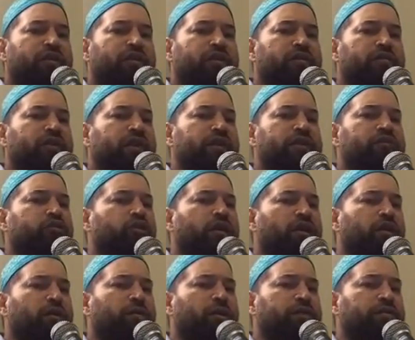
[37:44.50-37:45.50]
They didn't
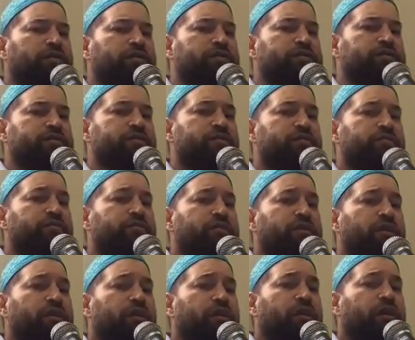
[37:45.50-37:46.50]
talk about this.
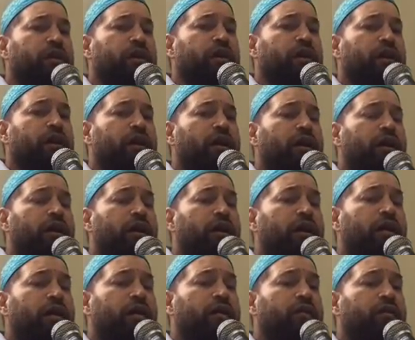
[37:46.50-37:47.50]

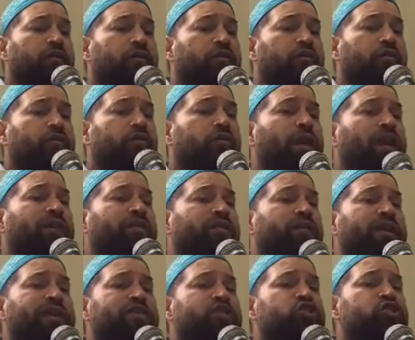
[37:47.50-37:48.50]

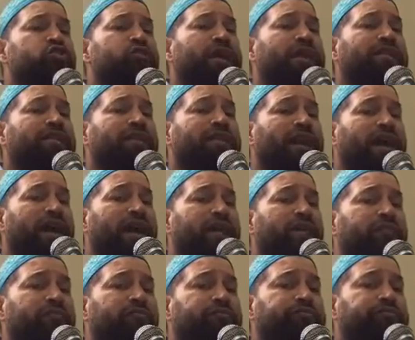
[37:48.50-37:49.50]
Rather, a straight
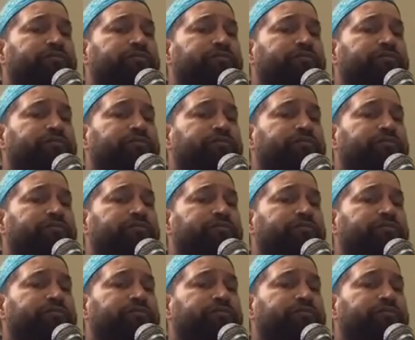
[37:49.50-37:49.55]
line,